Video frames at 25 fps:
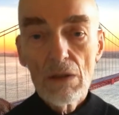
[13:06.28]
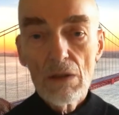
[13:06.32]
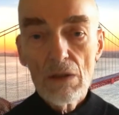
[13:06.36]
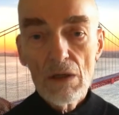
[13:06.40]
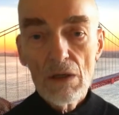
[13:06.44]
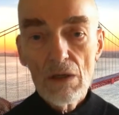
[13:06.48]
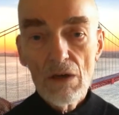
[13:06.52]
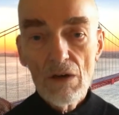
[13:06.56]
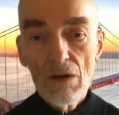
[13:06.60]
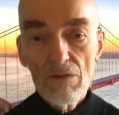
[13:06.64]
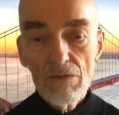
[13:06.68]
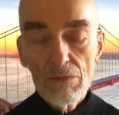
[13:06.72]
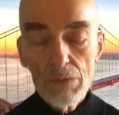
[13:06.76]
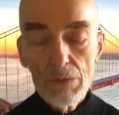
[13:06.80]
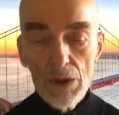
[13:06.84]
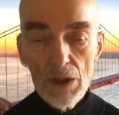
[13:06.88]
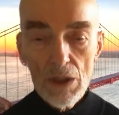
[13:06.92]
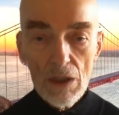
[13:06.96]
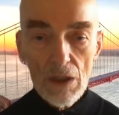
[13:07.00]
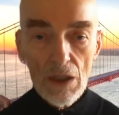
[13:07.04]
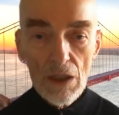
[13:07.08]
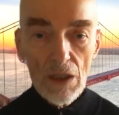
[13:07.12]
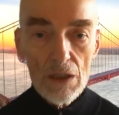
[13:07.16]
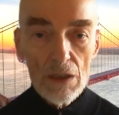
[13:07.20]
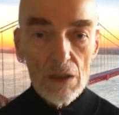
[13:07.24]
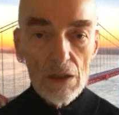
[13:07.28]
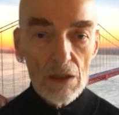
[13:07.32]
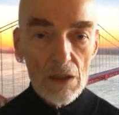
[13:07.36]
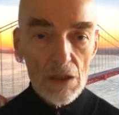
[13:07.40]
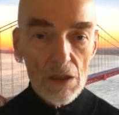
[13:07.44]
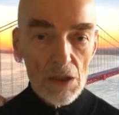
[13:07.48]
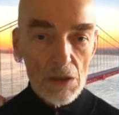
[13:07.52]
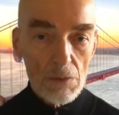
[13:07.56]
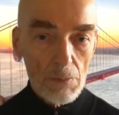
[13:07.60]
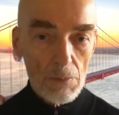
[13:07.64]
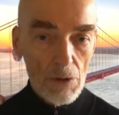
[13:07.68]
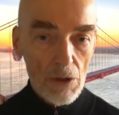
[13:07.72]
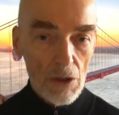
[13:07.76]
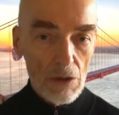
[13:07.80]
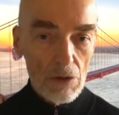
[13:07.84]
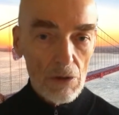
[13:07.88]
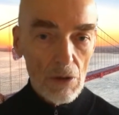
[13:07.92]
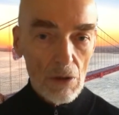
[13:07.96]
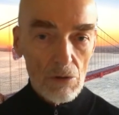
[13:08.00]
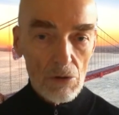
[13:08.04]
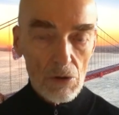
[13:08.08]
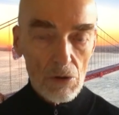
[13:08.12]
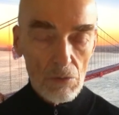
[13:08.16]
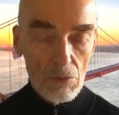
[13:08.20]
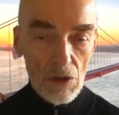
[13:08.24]
FBI and explained
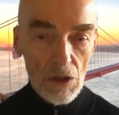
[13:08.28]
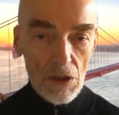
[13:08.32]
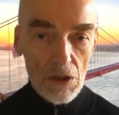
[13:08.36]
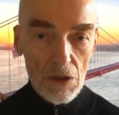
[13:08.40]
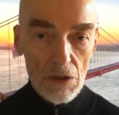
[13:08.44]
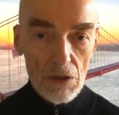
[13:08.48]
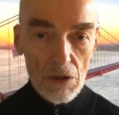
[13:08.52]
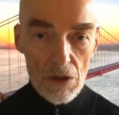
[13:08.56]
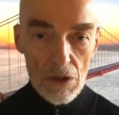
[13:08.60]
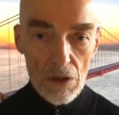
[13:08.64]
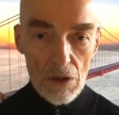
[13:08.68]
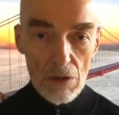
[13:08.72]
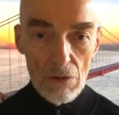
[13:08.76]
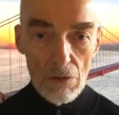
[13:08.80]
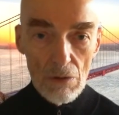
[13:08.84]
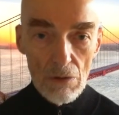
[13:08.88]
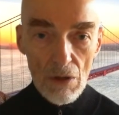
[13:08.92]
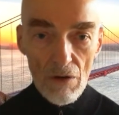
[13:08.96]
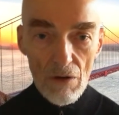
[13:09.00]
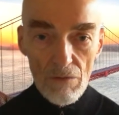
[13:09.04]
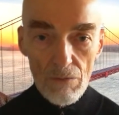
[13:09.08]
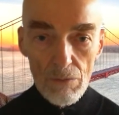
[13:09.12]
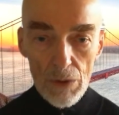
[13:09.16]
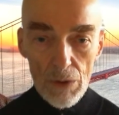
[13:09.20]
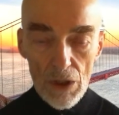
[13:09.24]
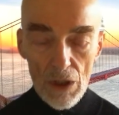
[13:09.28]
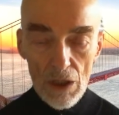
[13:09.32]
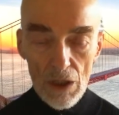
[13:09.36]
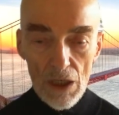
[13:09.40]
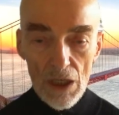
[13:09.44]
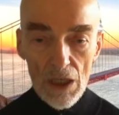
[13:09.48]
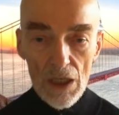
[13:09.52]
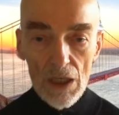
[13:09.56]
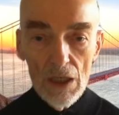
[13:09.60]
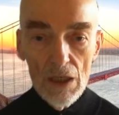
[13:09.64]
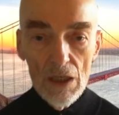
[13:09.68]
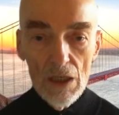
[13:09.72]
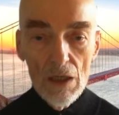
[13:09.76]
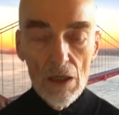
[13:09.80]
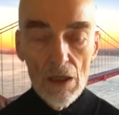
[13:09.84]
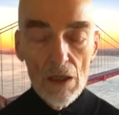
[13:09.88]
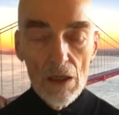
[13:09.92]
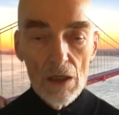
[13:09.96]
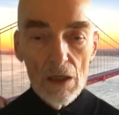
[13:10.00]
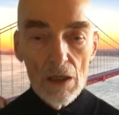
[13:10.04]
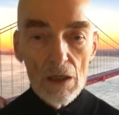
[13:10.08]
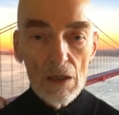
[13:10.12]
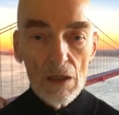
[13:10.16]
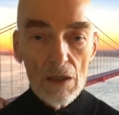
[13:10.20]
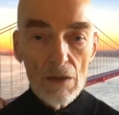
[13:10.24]
those reasons to FBI.
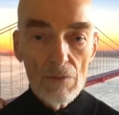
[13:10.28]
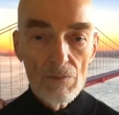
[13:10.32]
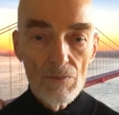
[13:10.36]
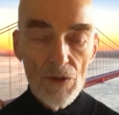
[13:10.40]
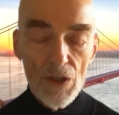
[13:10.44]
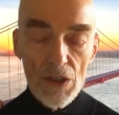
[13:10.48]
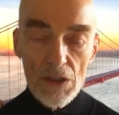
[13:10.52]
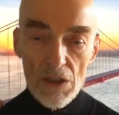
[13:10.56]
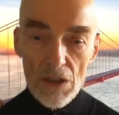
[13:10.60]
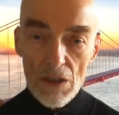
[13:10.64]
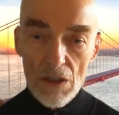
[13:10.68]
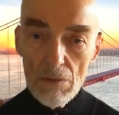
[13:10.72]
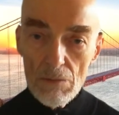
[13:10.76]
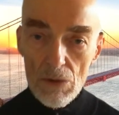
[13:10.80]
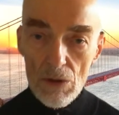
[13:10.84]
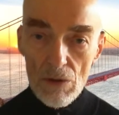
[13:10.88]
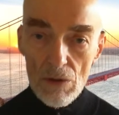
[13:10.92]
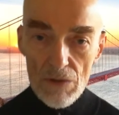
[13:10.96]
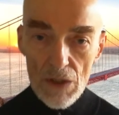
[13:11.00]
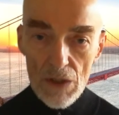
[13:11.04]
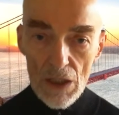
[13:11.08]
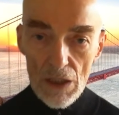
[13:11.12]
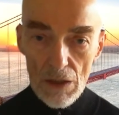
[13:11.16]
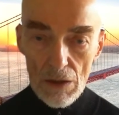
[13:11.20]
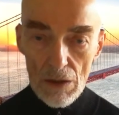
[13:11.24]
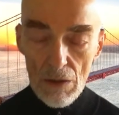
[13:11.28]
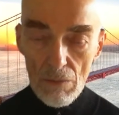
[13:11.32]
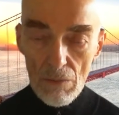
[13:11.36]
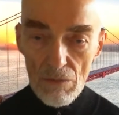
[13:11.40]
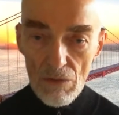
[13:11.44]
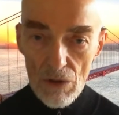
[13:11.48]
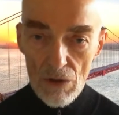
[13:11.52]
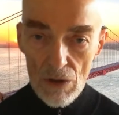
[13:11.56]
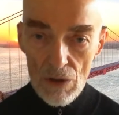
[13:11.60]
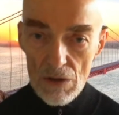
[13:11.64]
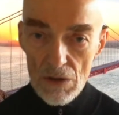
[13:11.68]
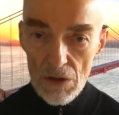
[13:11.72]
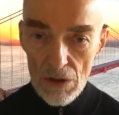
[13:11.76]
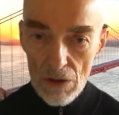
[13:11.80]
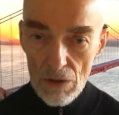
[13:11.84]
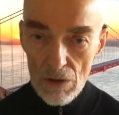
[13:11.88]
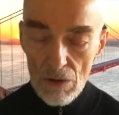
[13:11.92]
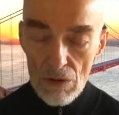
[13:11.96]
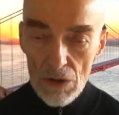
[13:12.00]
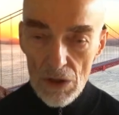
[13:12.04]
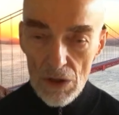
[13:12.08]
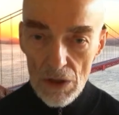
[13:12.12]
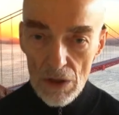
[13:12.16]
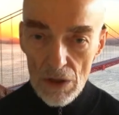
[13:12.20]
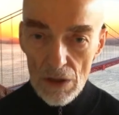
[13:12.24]
They seemed to have taken them very
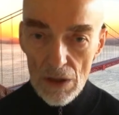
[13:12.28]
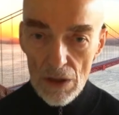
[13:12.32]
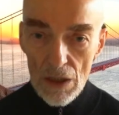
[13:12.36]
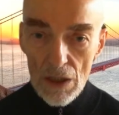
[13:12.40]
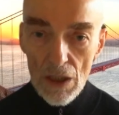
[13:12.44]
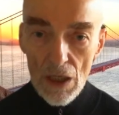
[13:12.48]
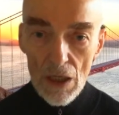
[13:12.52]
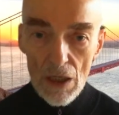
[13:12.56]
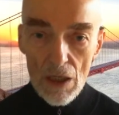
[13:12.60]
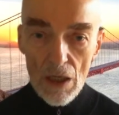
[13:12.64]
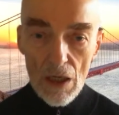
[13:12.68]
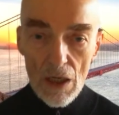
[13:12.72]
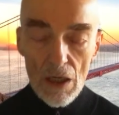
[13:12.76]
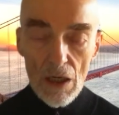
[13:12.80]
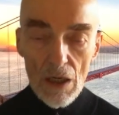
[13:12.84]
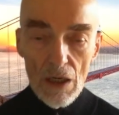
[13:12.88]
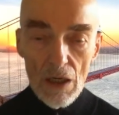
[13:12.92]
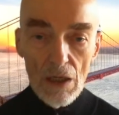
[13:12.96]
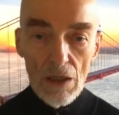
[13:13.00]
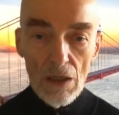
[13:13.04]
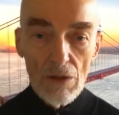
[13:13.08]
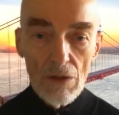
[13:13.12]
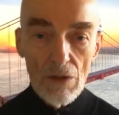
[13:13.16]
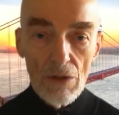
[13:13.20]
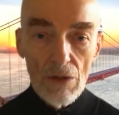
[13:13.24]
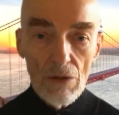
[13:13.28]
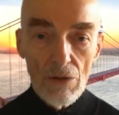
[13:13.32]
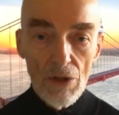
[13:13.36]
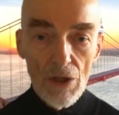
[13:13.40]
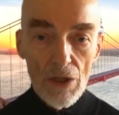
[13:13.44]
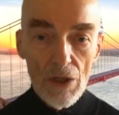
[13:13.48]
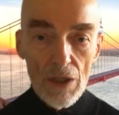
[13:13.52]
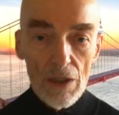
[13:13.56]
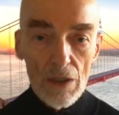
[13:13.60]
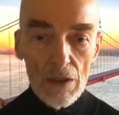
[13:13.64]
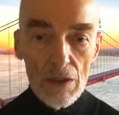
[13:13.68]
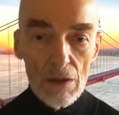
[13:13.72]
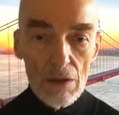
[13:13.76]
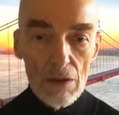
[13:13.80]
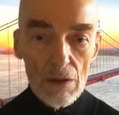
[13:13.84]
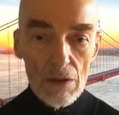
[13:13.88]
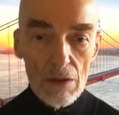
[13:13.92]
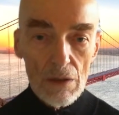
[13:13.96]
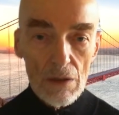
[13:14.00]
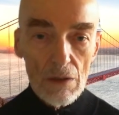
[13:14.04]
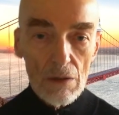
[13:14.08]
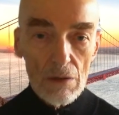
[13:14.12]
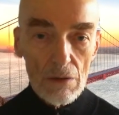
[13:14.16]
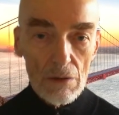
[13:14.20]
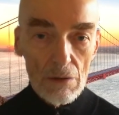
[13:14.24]
seriously, and they
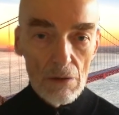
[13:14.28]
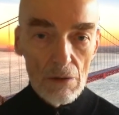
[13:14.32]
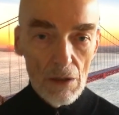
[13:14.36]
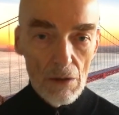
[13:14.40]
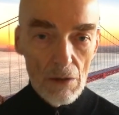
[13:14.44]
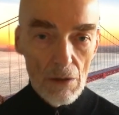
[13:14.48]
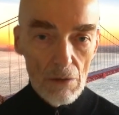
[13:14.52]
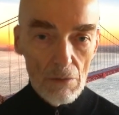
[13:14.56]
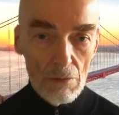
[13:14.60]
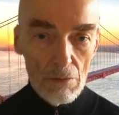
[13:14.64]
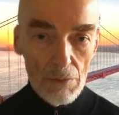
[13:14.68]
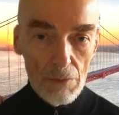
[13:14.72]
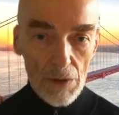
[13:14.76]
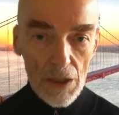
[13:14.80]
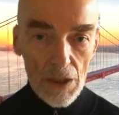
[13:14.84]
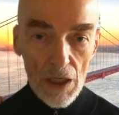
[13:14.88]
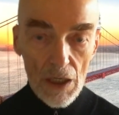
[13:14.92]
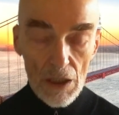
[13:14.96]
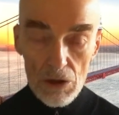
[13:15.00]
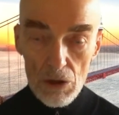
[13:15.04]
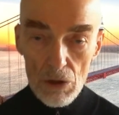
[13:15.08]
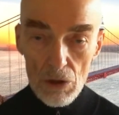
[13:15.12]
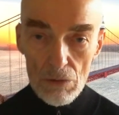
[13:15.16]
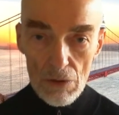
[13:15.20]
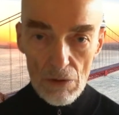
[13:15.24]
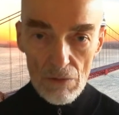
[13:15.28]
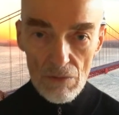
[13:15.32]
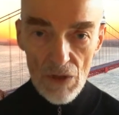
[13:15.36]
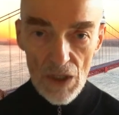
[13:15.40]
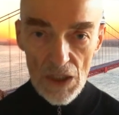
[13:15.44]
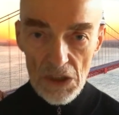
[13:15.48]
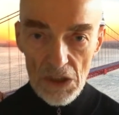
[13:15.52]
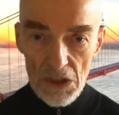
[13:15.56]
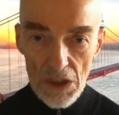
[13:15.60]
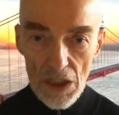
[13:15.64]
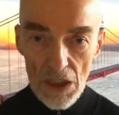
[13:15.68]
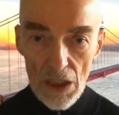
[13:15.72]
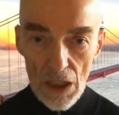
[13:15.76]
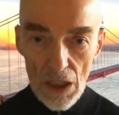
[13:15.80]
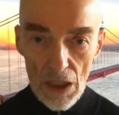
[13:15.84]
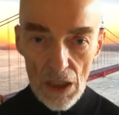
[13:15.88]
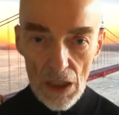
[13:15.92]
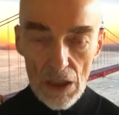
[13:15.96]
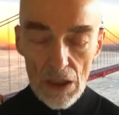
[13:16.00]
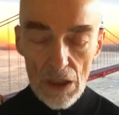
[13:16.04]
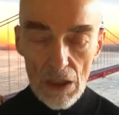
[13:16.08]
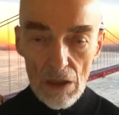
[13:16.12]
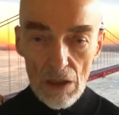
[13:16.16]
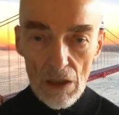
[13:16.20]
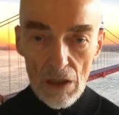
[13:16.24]
began to
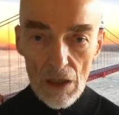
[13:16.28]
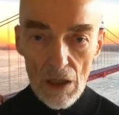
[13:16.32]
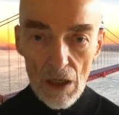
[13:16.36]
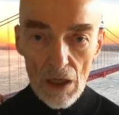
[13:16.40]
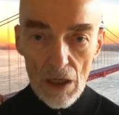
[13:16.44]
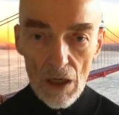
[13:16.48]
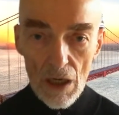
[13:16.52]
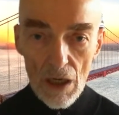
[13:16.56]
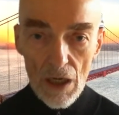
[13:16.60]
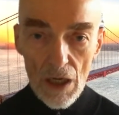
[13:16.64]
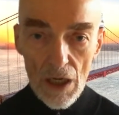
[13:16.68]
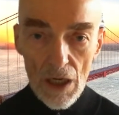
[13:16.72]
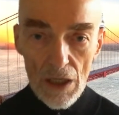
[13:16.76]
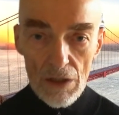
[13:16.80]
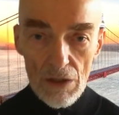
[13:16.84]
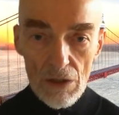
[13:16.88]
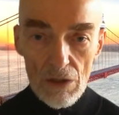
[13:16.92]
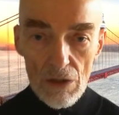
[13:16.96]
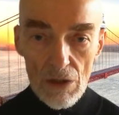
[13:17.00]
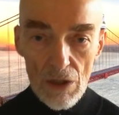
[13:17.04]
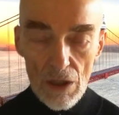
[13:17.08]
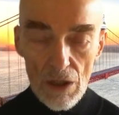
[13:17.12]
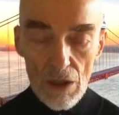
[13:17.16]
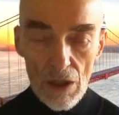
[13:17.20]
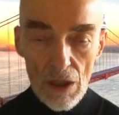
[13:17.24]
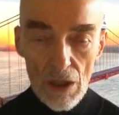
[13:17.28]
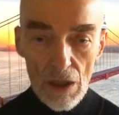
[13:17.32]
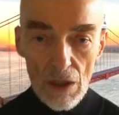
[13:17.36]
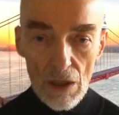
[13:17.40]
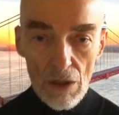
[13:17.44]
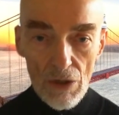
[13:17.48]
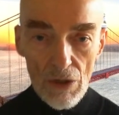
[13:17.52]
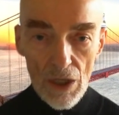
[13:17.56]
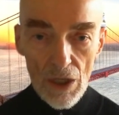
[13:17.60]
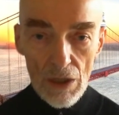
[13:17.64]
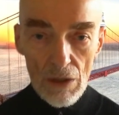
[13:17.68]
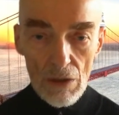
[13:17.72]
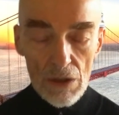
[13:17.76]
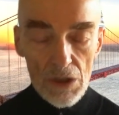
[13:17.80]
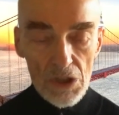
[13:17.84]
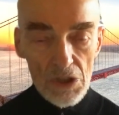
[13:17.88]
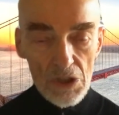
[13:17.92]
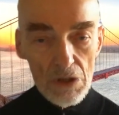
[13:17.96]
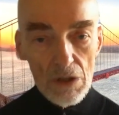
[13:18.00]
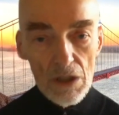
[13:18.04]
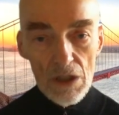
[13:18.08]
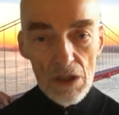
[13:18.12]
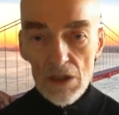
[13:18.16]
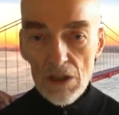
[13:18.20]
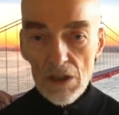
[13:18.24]
investigate, and they also
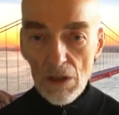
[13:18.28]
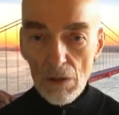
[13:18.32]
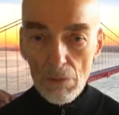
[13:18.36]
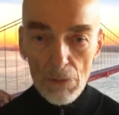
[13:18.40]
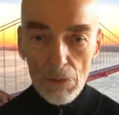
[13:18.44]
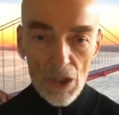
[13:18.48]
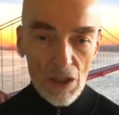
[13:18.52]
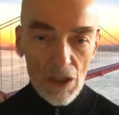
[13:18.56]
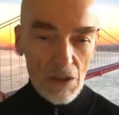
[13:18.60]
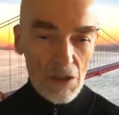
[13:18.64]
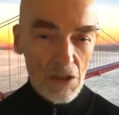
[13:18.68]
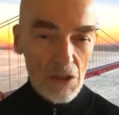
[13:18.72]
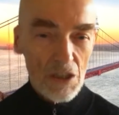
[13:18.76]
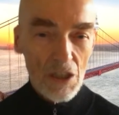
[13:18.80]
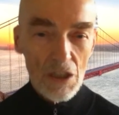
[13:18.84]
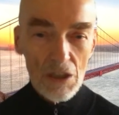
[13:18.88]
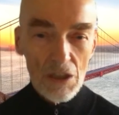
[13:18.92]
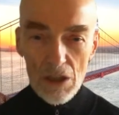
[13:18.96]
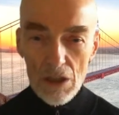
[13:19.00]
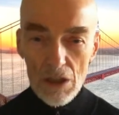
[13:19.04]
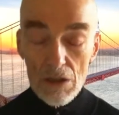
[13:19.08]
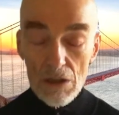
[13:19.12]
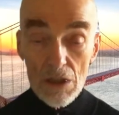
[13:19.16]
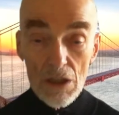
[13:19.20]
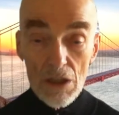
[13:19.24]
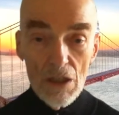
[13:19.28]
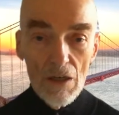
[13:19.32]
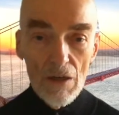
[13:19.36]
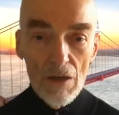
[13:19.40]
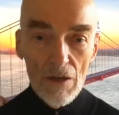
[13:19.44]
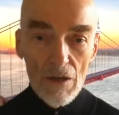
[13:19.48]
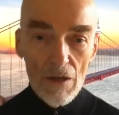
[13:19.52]
did some things such as